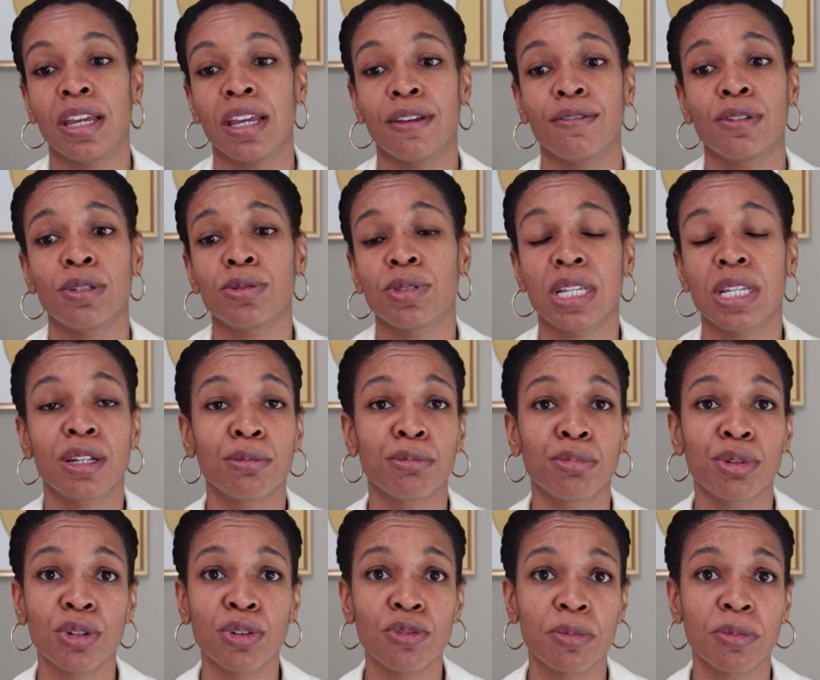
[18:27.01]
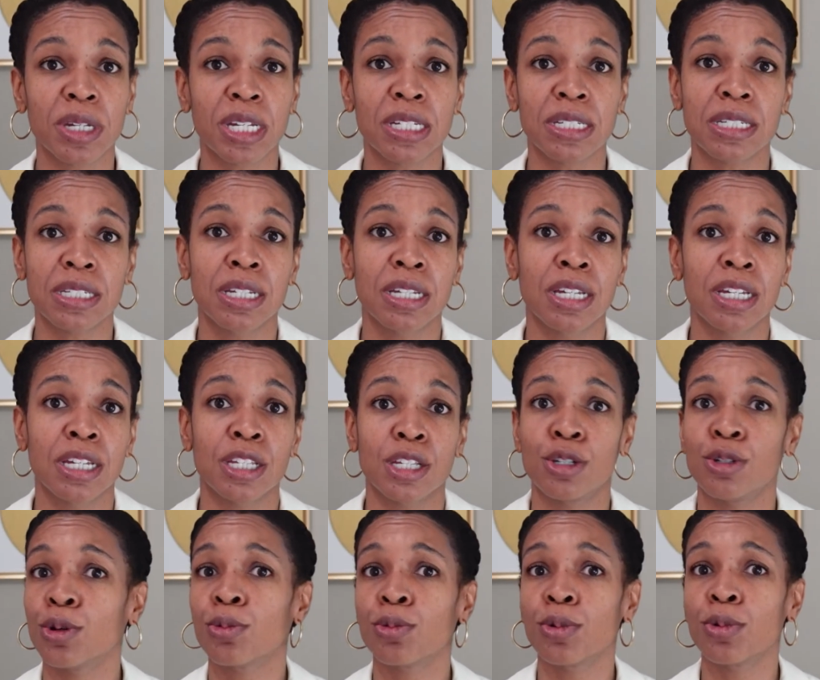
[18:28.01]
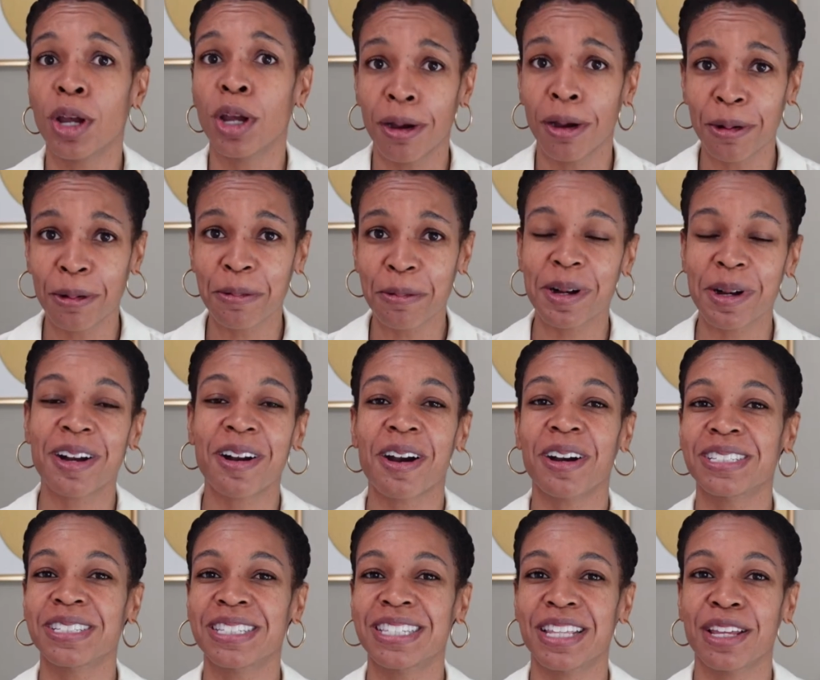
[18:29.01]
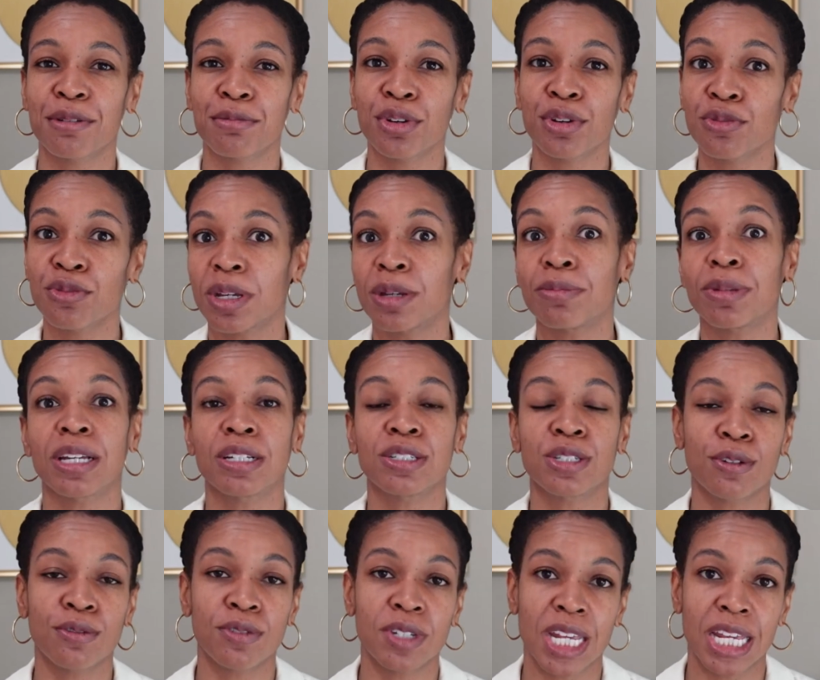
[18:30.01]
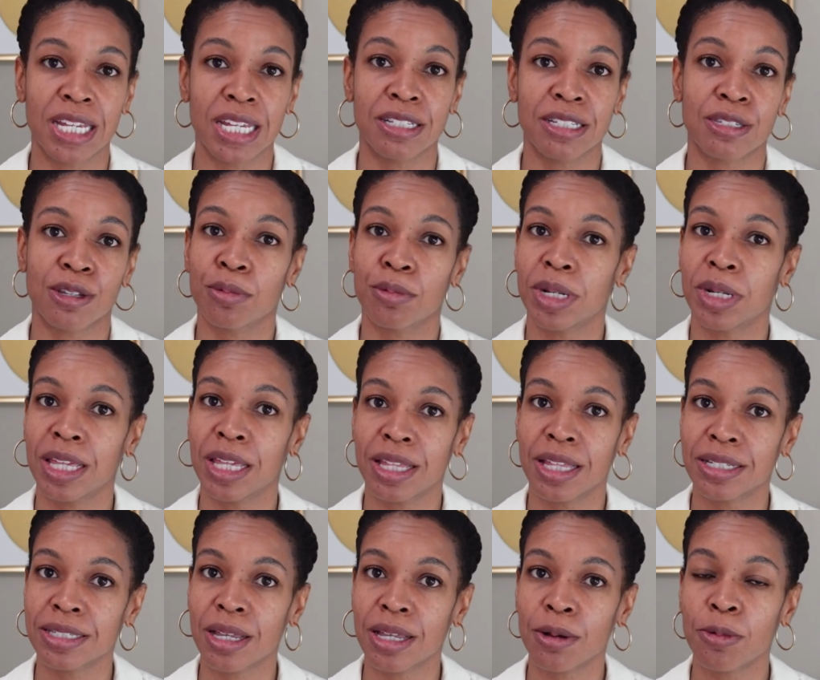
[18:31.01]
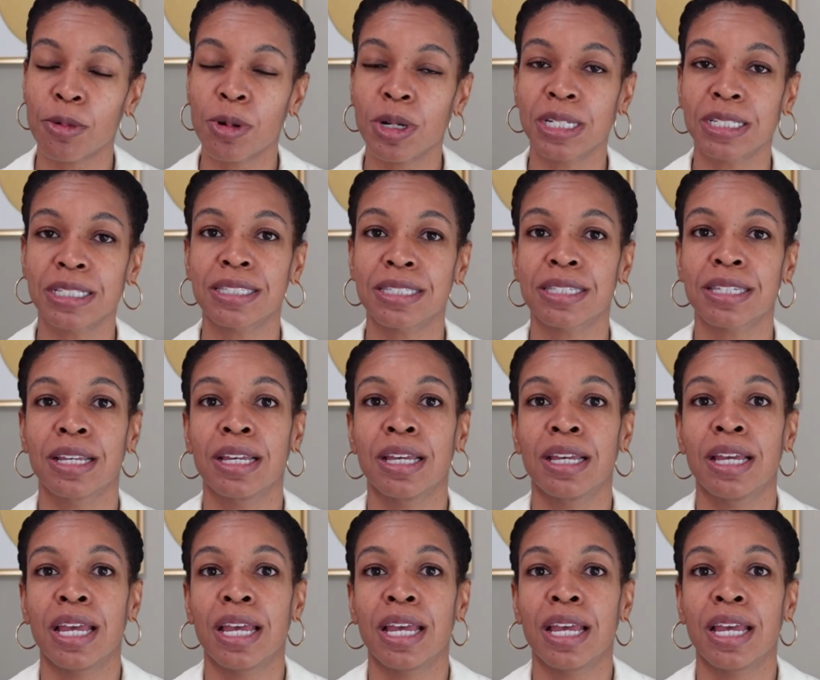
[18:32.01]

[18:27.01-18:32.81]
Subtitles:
If you see an improvement, you don't know what caused the improvement because you've taken so many things at once.